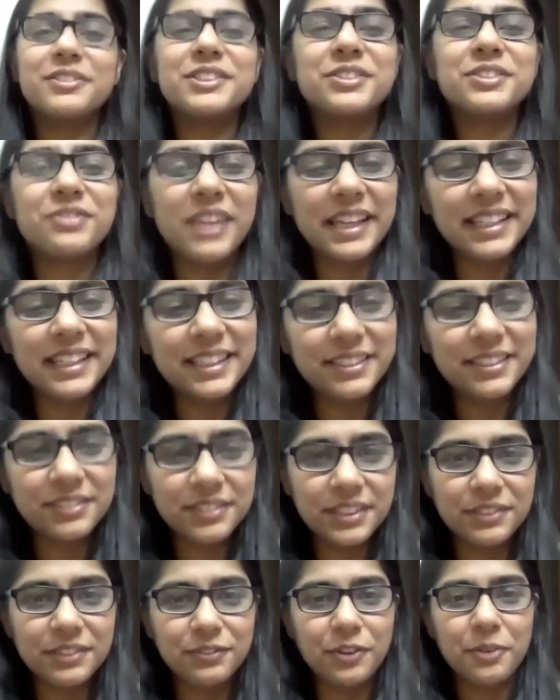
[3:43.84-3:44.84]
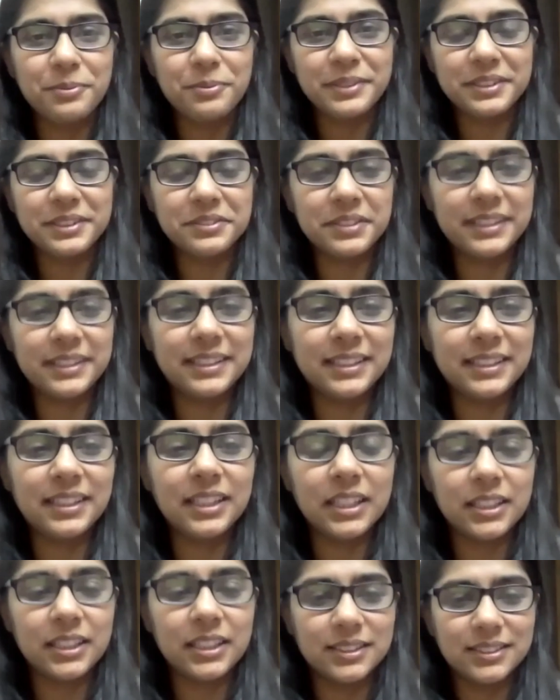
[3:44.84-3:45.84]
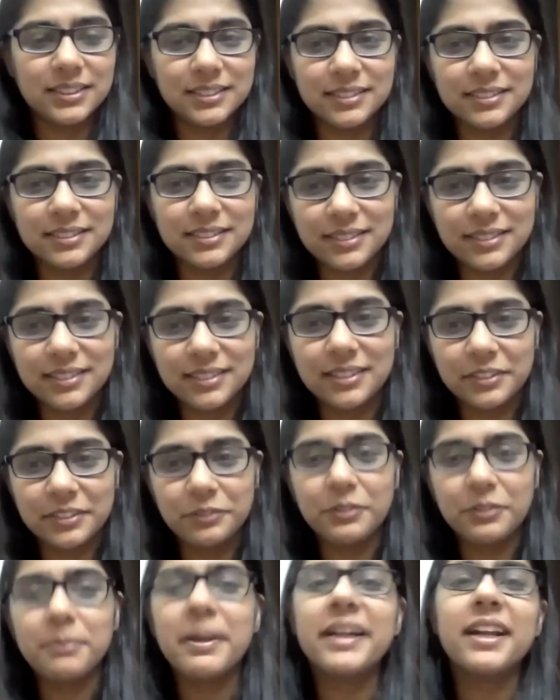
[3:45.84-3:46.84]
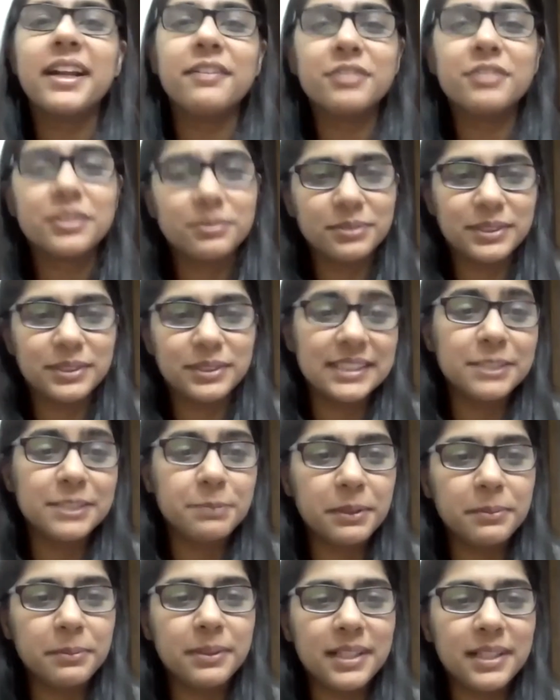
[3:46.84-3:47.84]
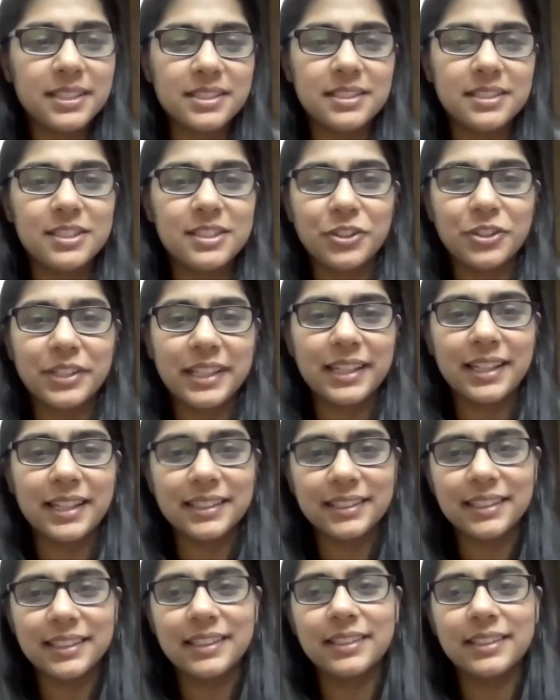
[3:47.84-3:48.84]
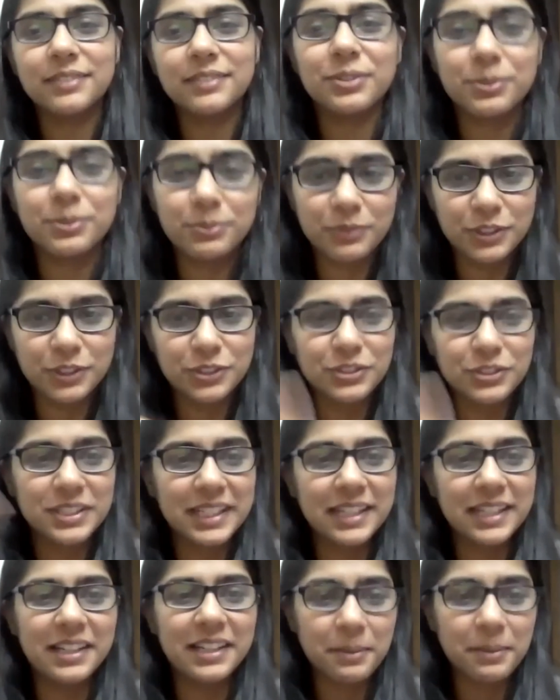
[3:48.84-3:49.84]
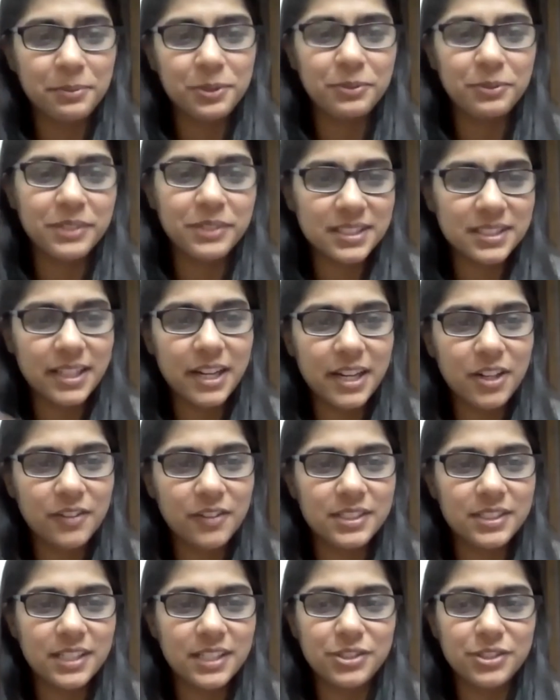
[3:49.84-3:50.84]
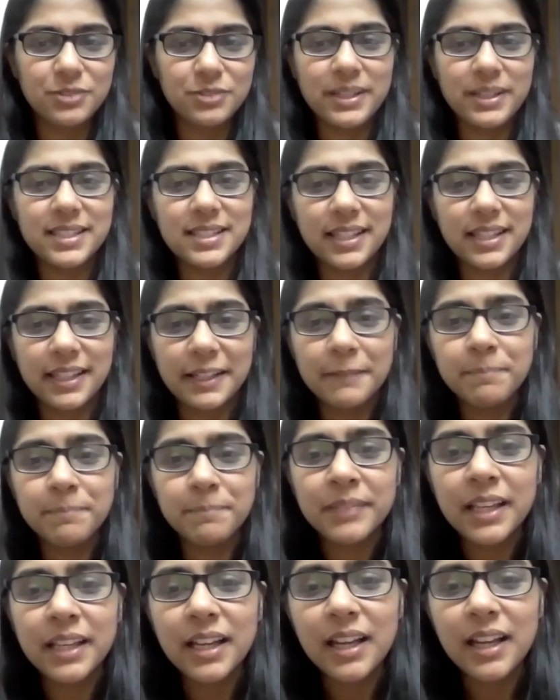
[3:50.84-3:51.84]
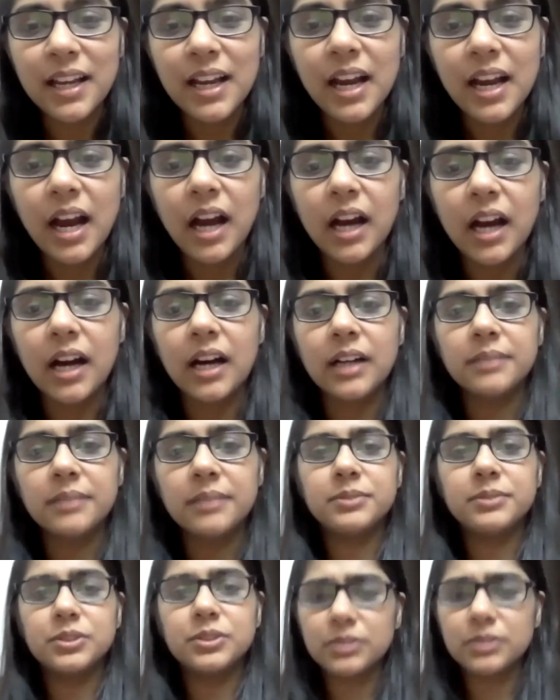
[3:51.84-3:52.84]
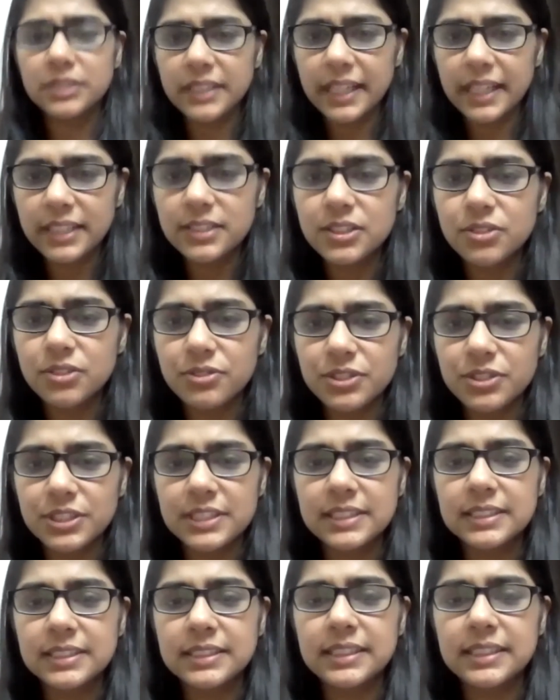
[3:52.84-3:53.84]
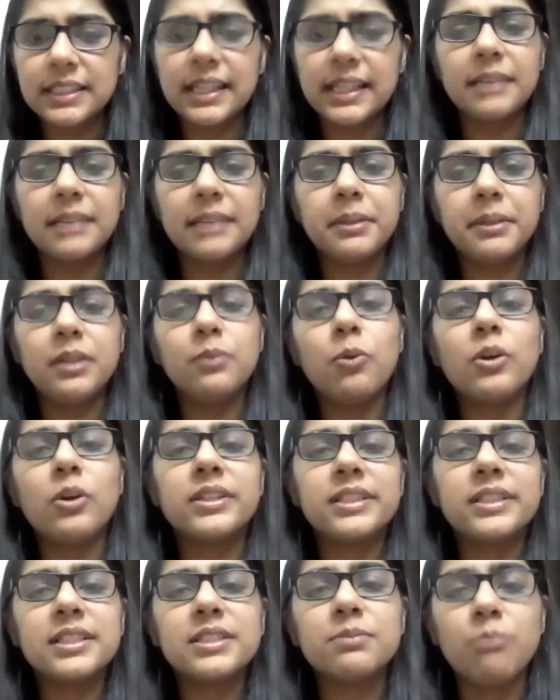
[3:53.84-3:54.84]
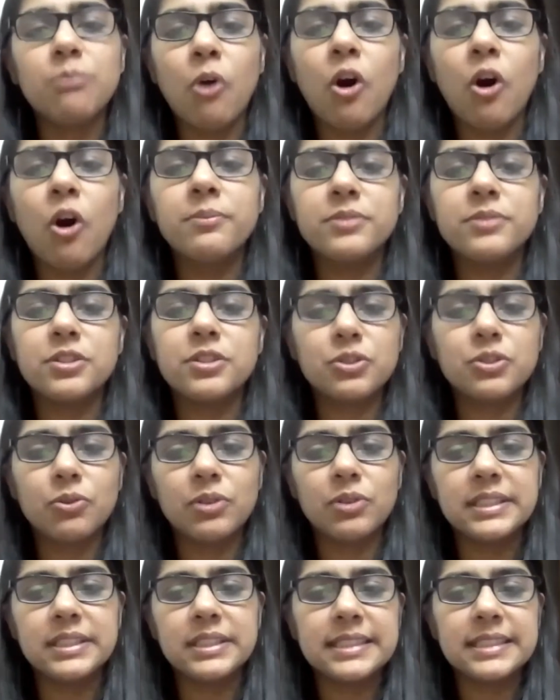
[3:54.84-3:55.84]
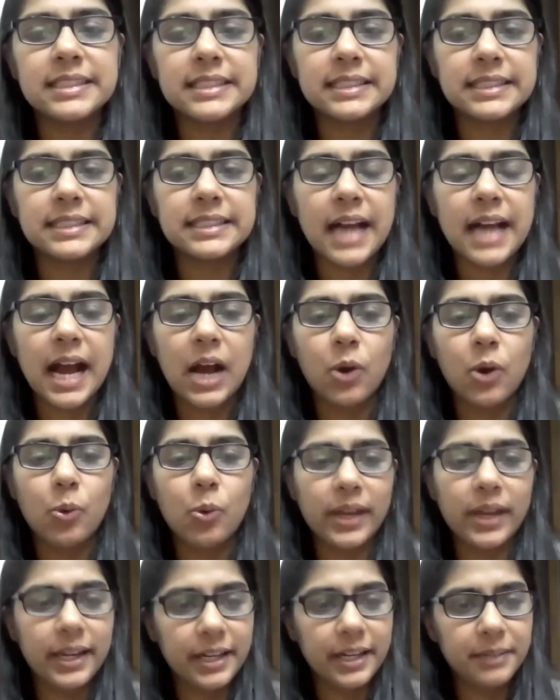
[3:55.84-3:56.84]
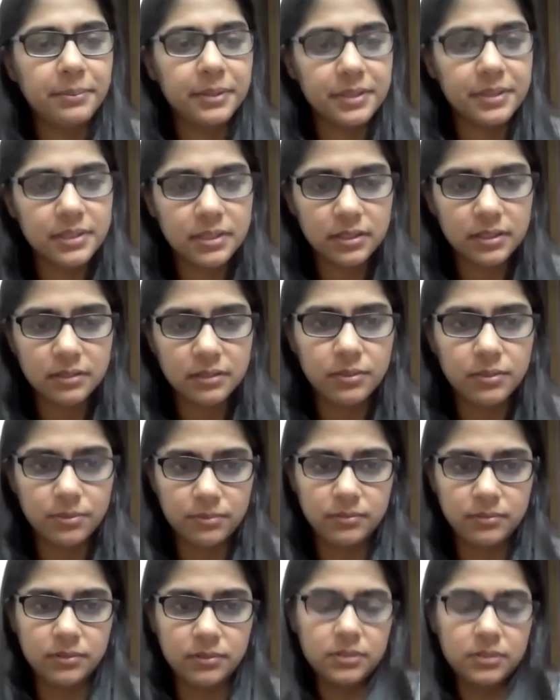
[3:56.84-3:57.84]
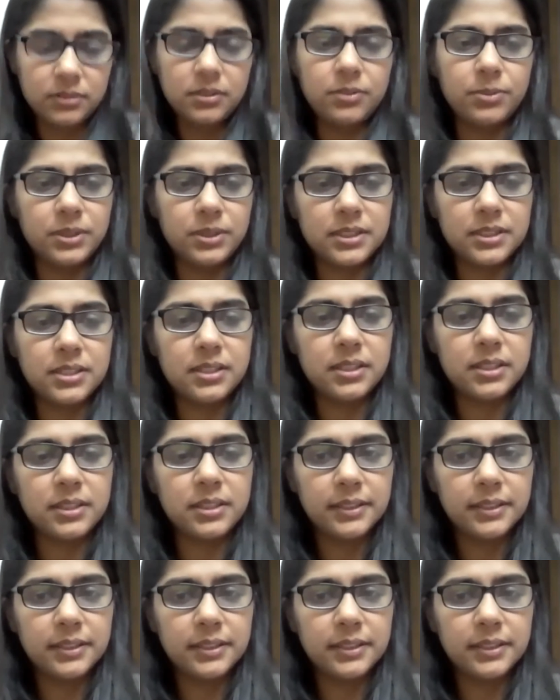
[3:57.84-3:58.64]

was very informative. I think we might have to, since people are still joining, I think we should take it up towards the end of the session once again. So the next question can be, what is mom's shoulders and how can it be reversed?